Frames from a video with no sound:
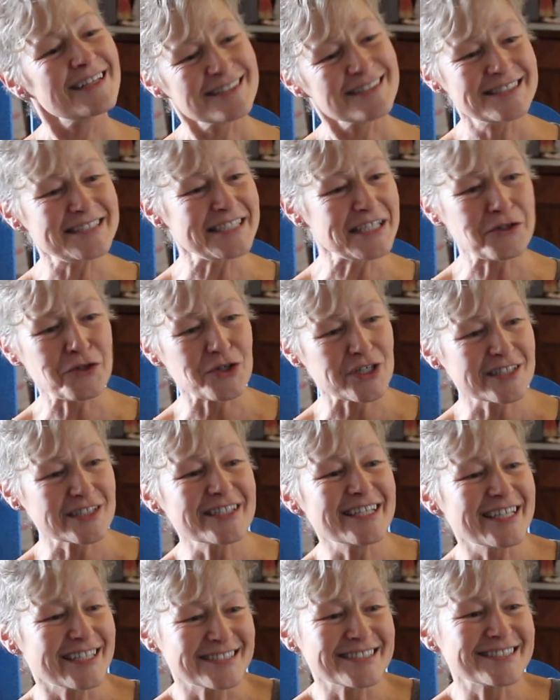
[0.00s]

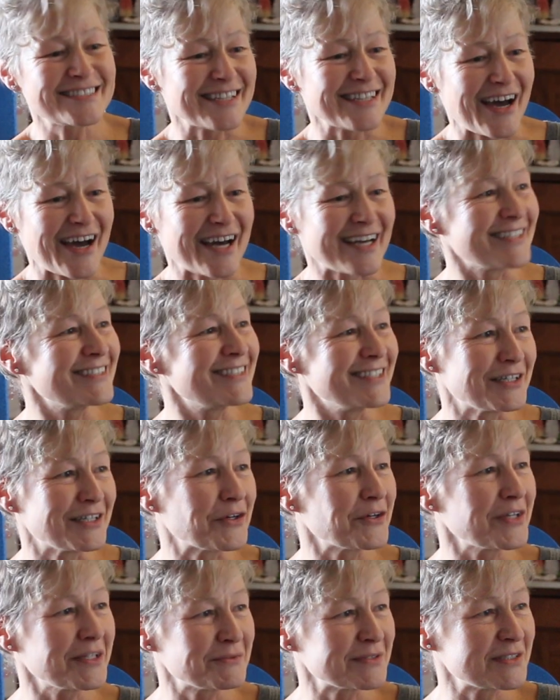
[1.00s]
secretly inside,
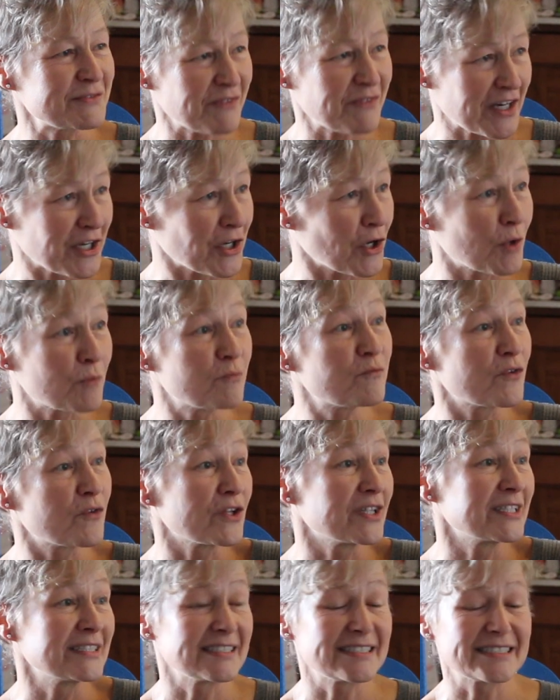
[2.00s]
he was very
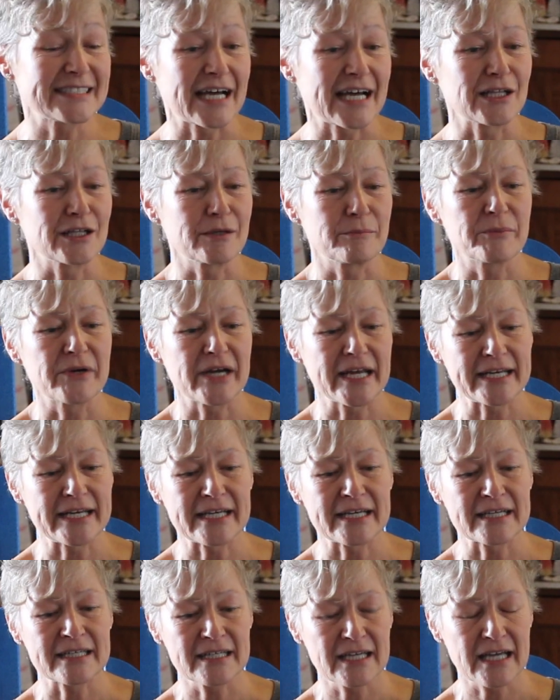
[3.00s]
hopeful and
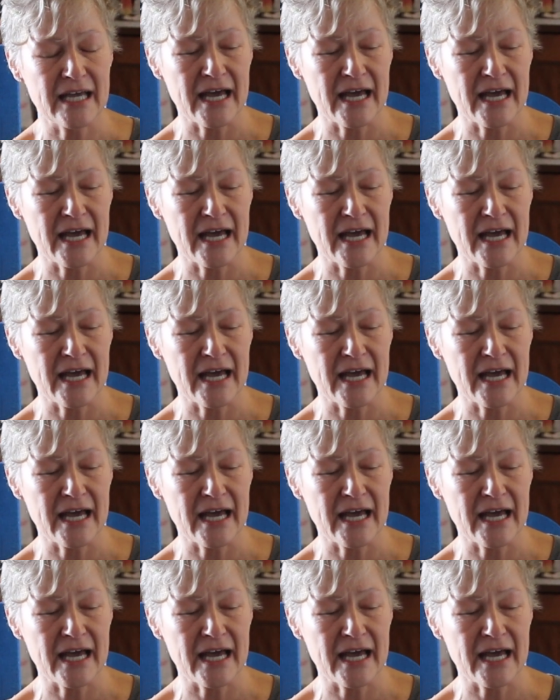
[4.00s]
celebrating.